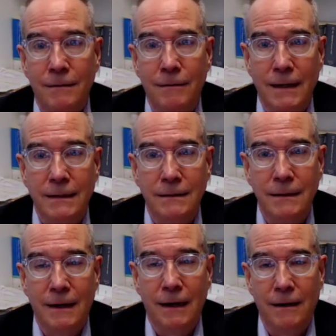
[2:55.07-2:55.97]
right on
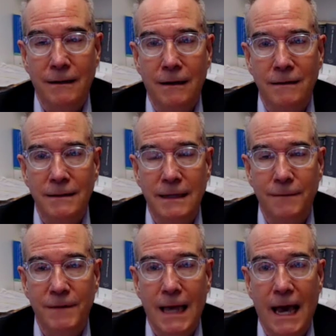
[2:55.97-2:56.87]
the
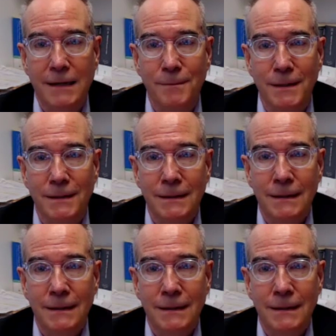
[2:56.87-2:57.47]
date of enactment,